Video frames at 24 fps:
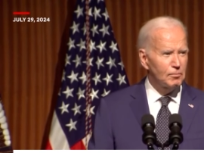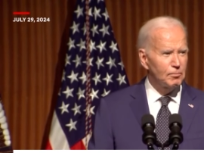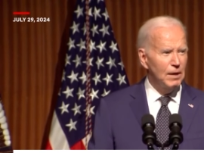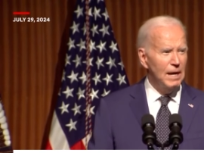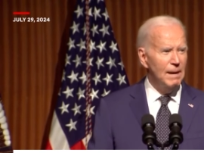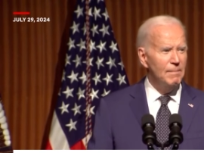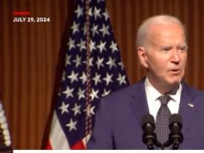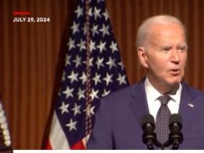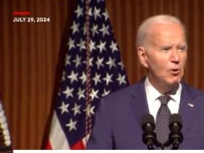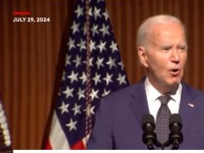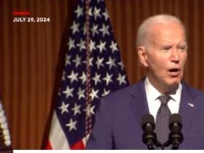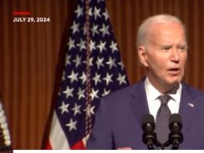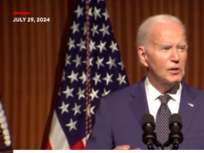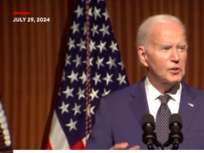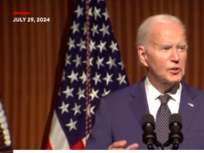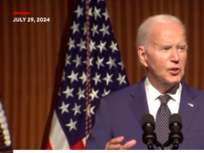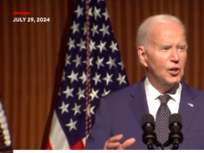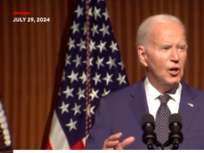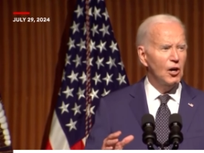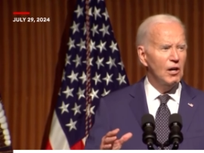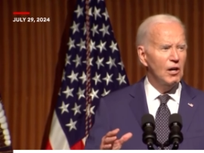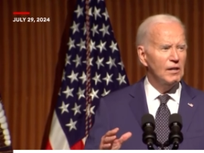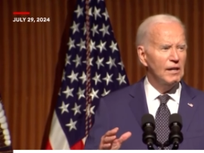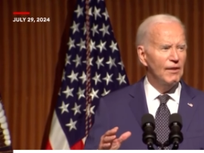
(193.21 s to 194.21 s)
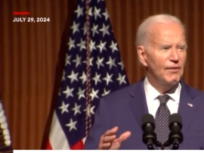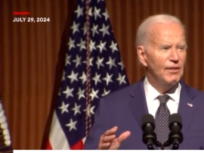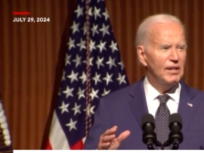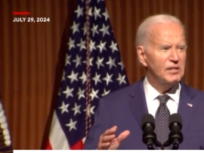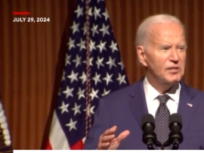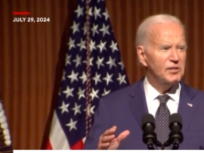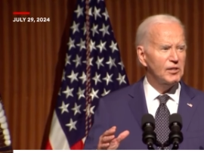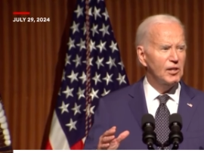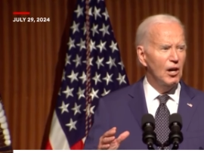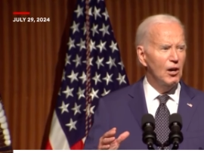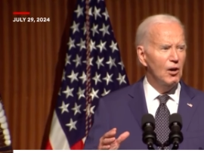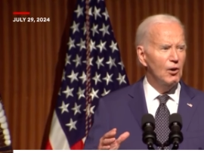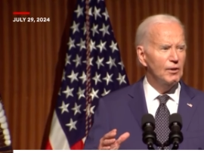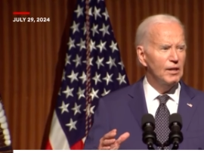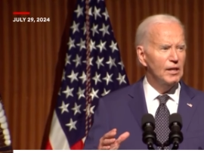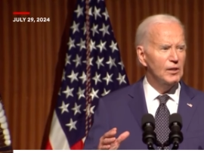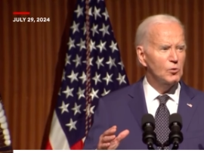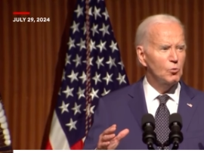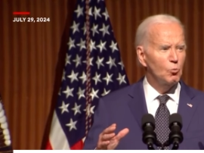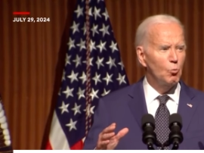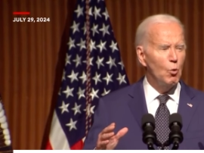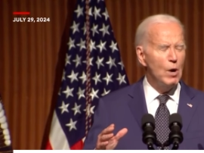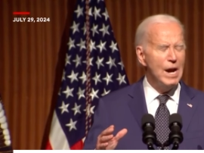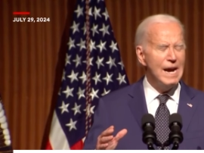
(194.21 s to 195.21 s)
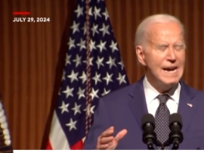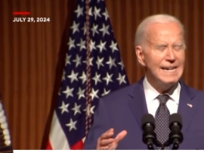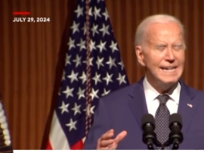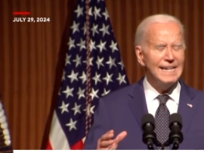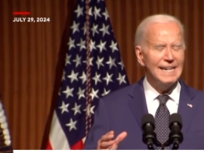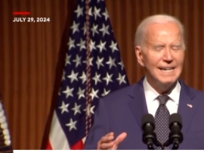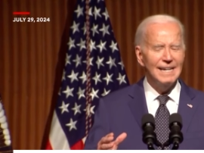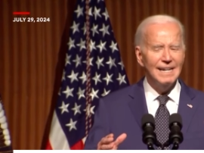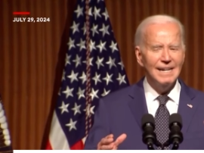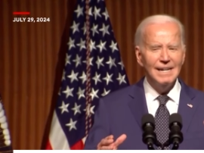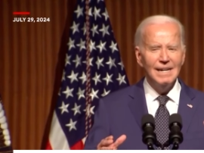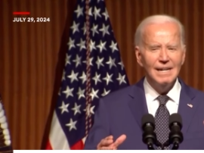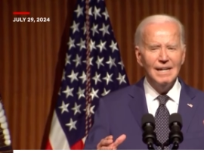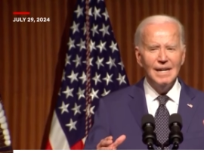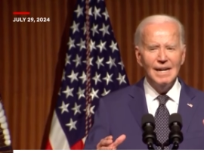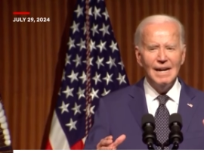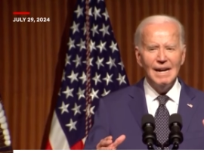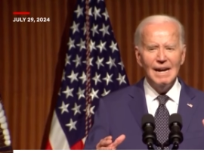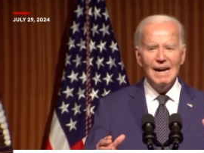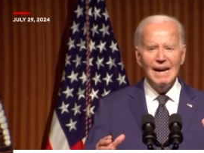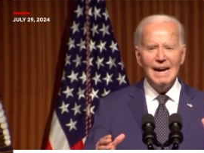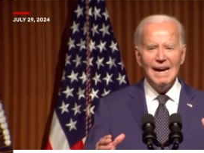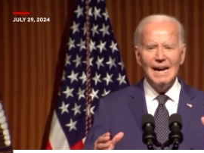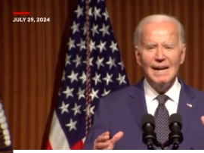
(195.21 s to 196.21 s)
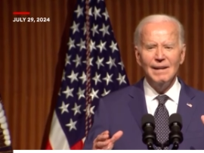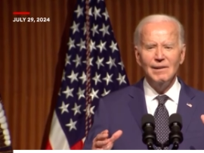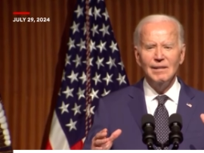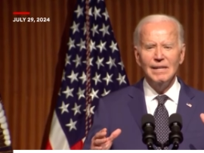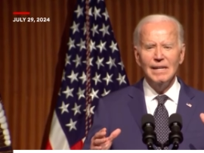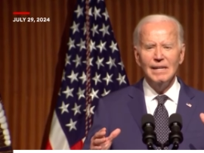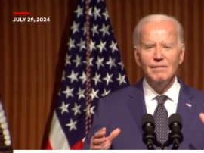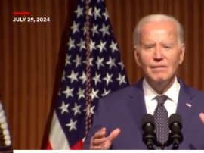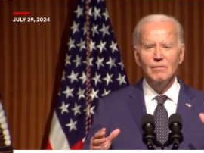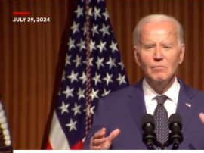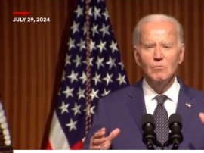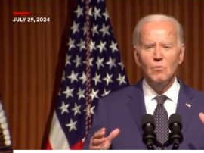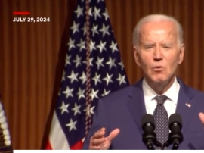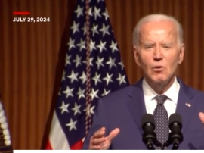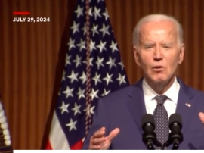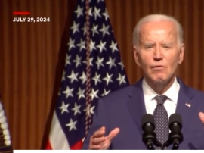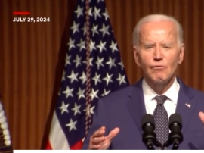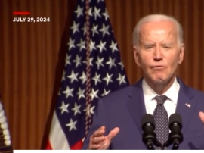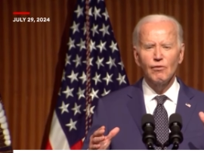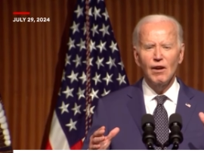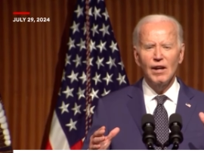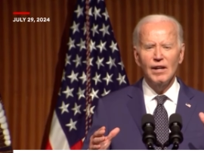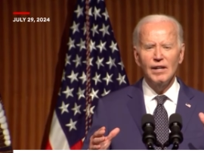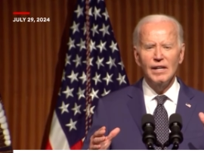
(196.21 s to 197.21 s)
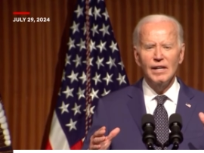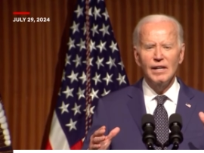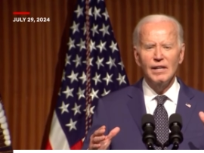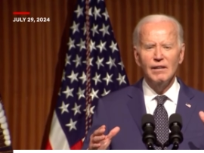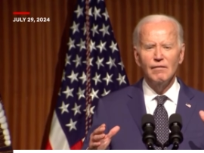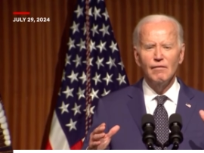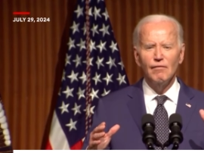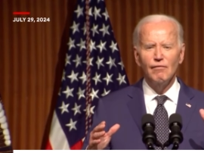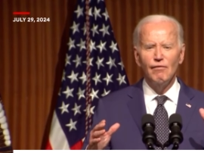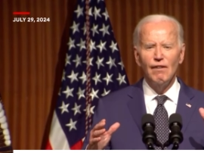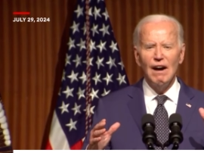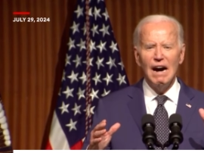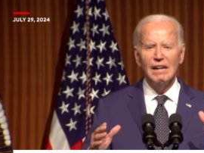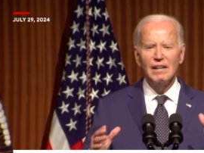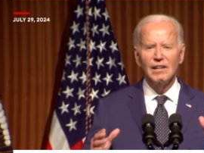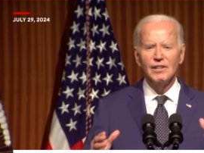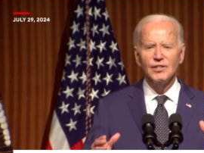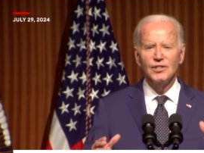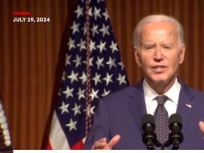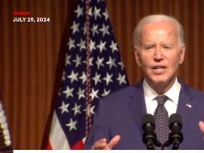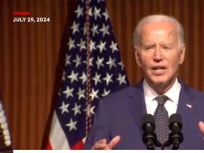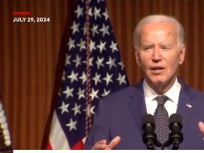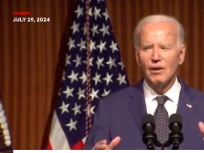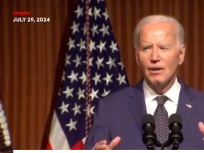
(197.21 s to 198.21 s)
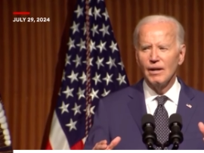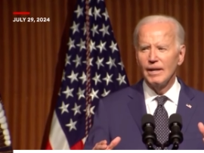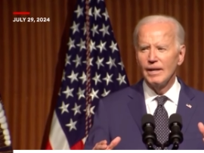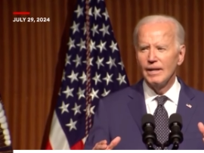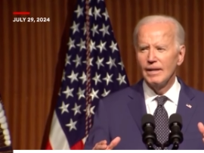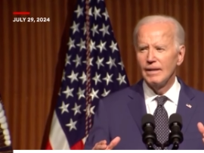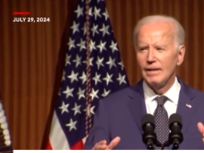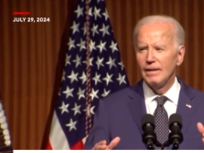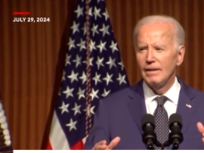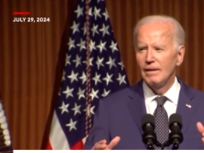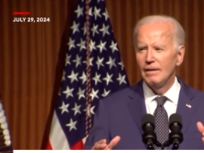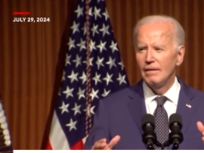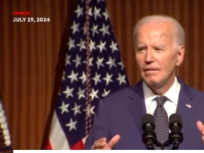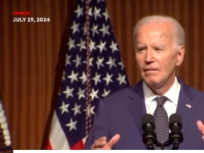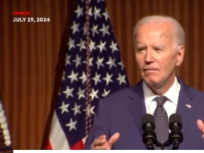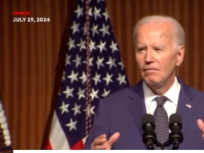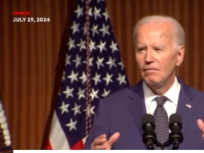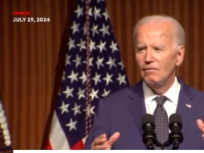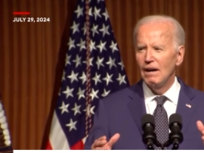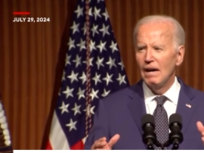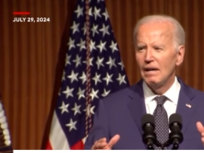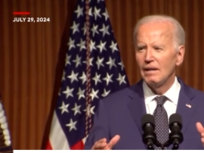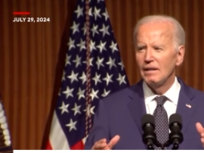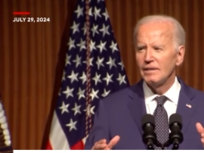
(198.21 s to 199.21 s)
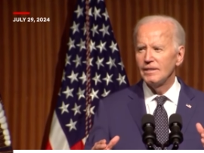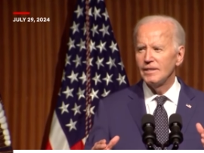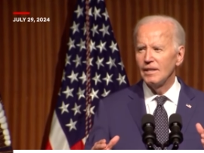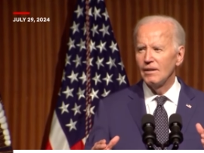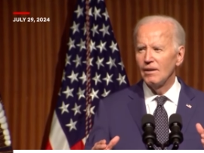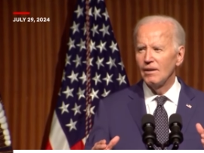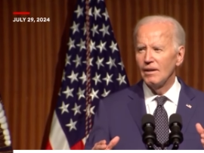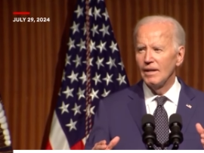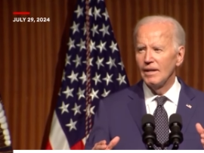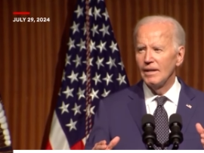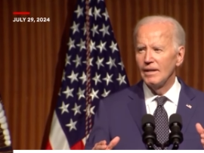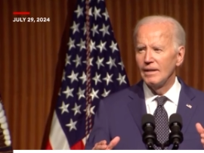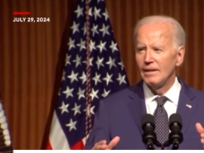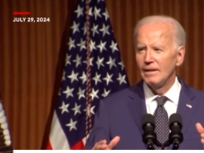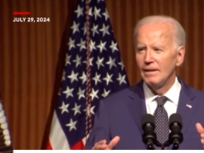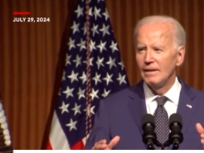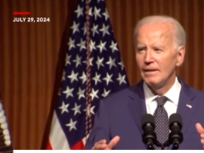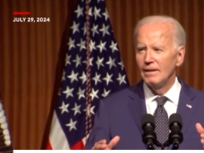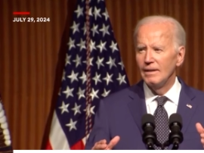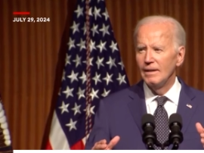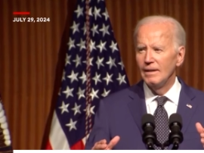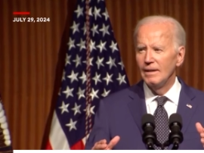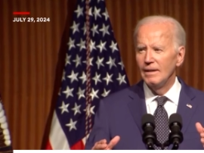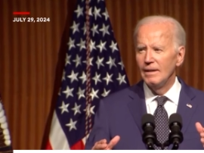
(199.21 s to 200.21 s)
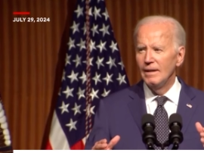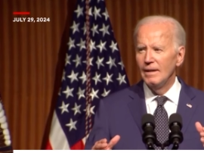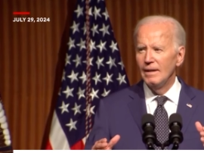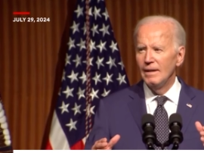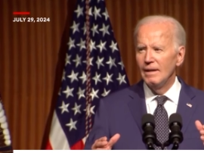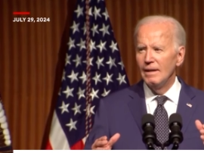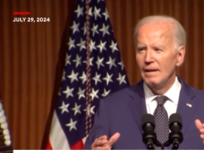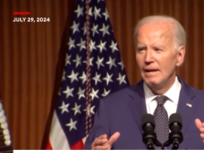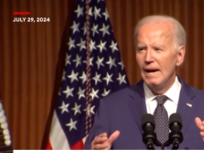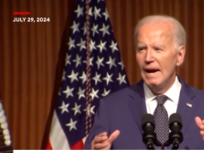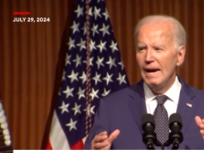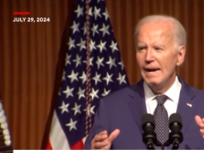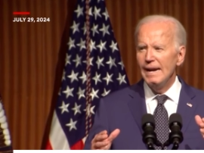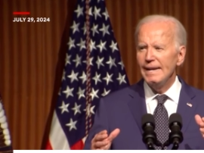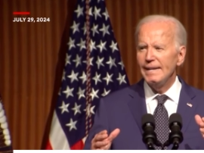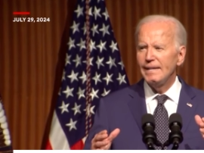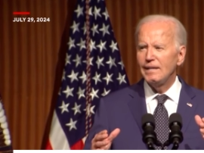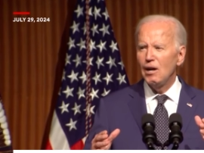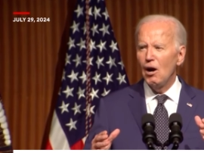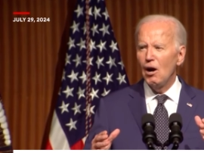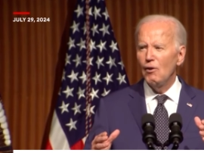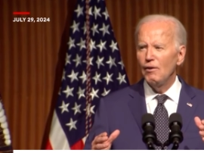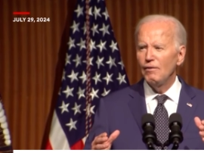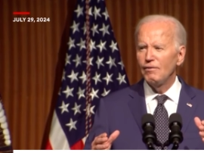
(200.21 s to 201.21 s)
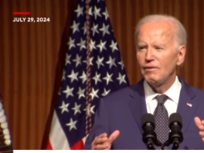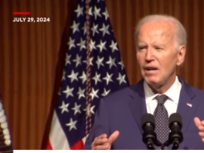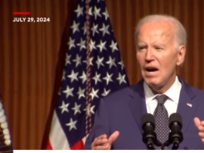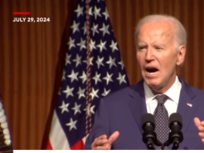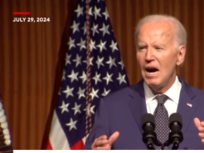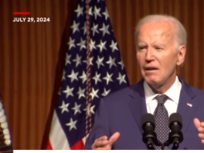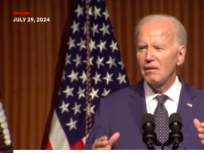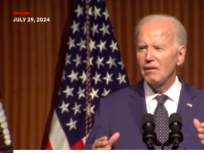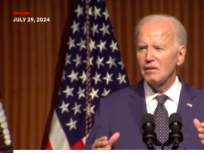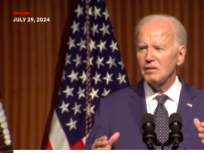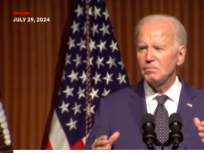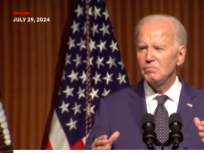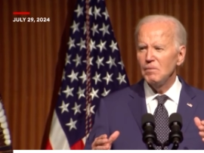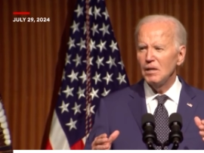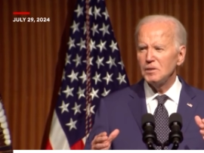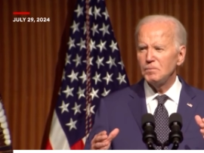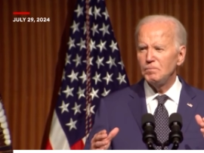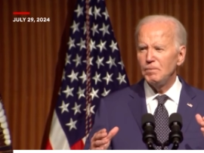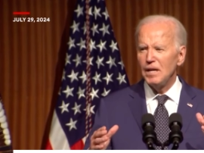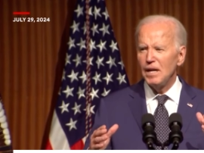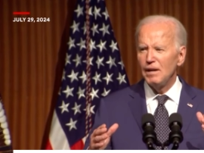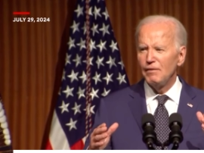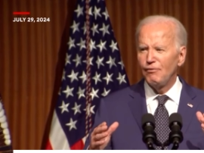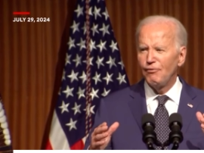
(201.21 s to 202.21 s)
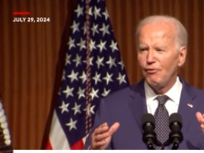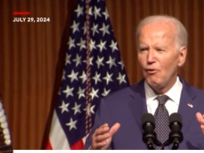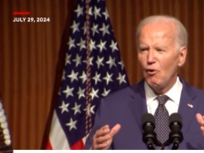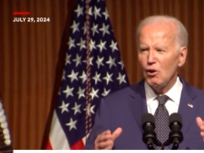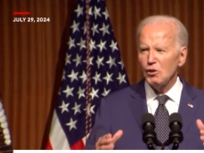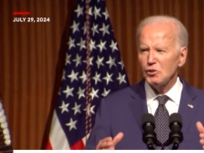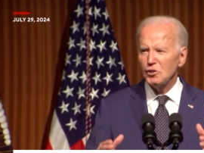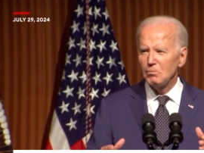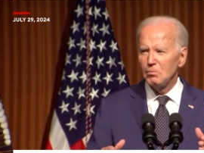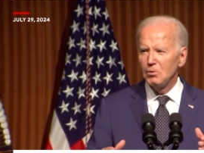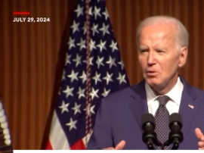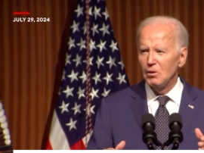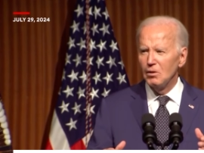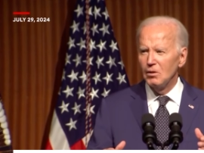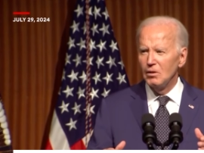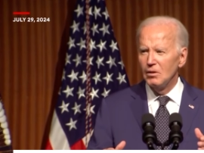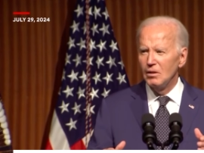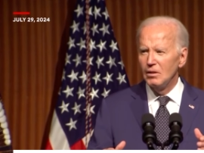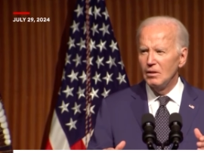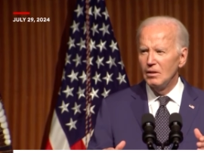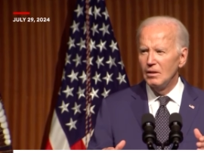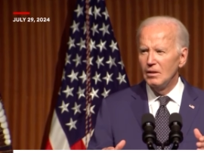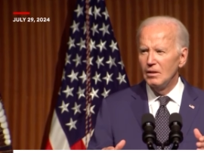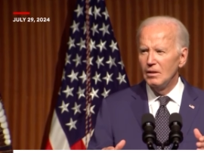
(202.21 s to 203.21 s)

Supreme Court's current ethics code is weak and even more frightening, voluntary. Voluntary. Any code of Congress must be enforceable.